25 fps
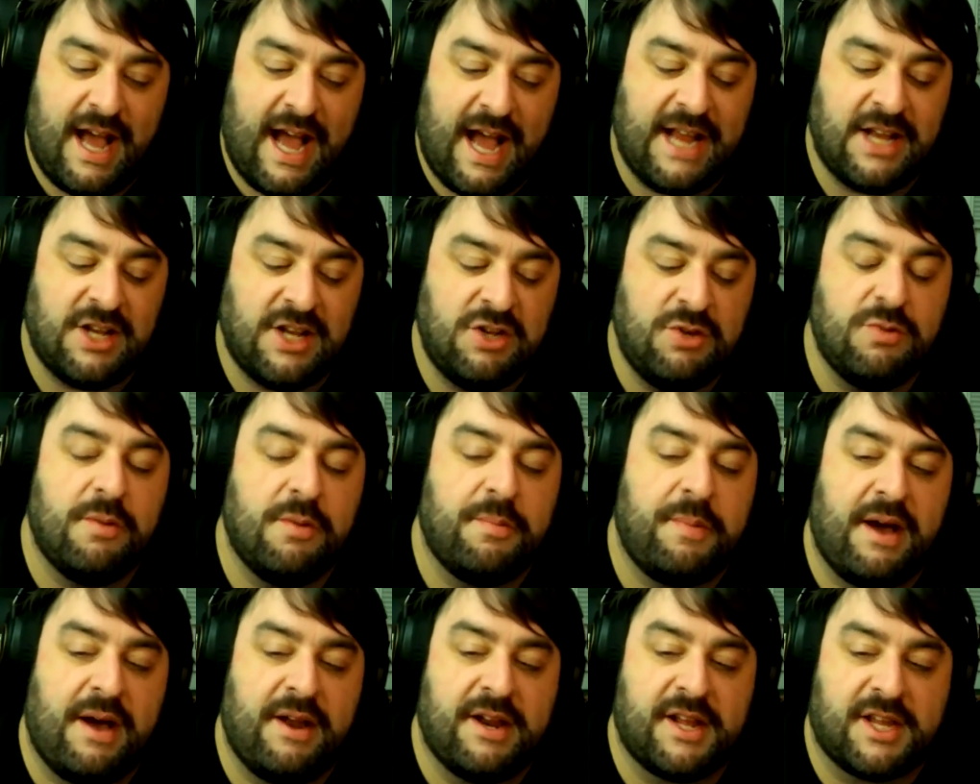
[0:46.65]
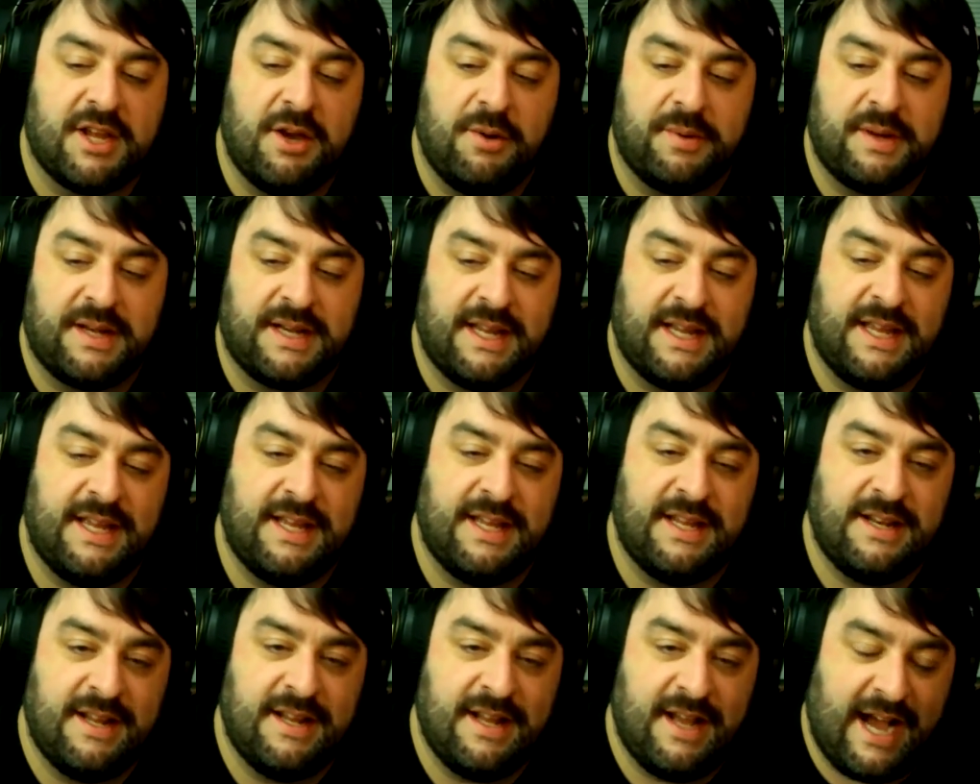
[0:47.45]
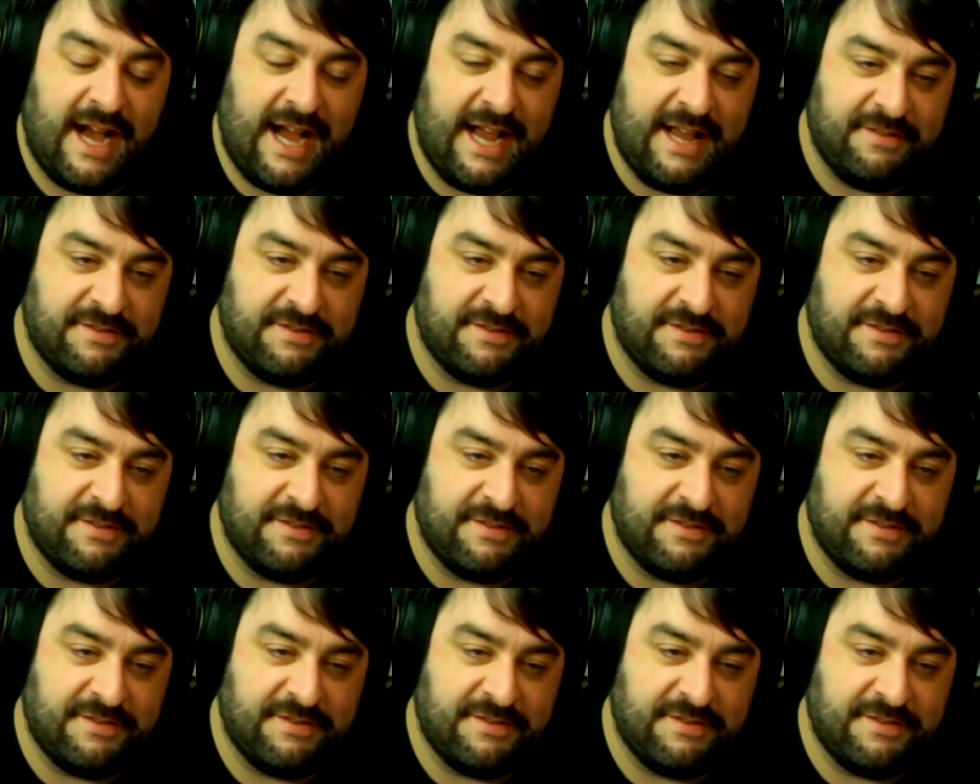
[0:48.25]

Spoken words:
I knew about it going in.